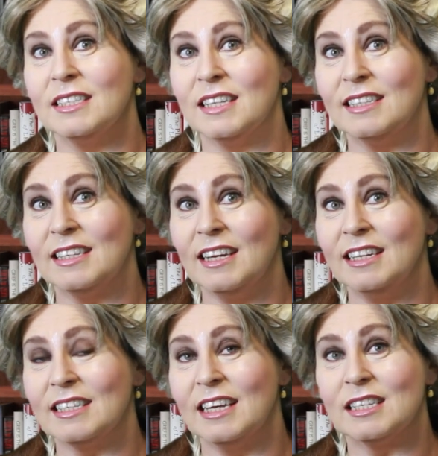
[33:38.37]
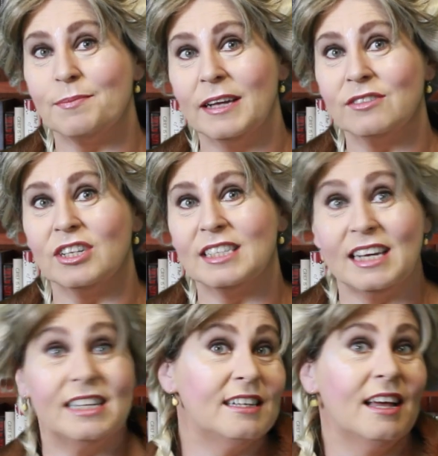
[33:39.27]
that is expounded
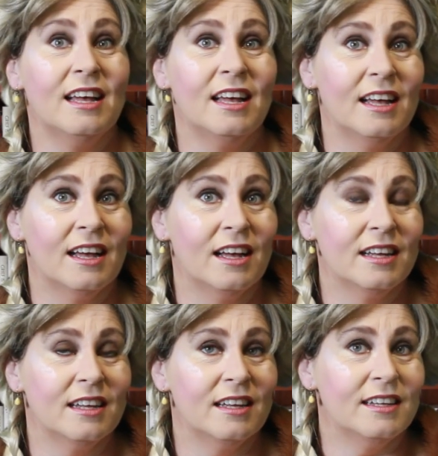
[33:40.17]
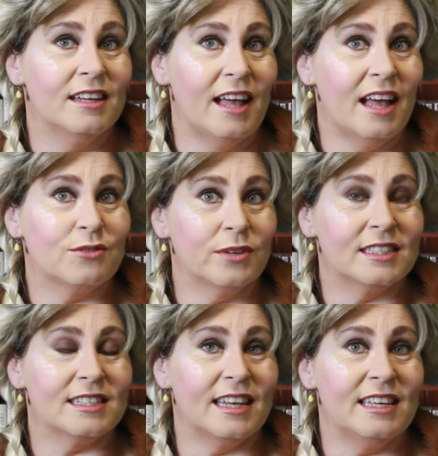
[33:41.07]
in
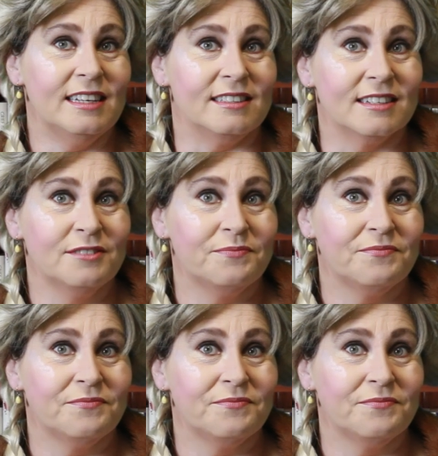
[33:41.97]
Edward Said.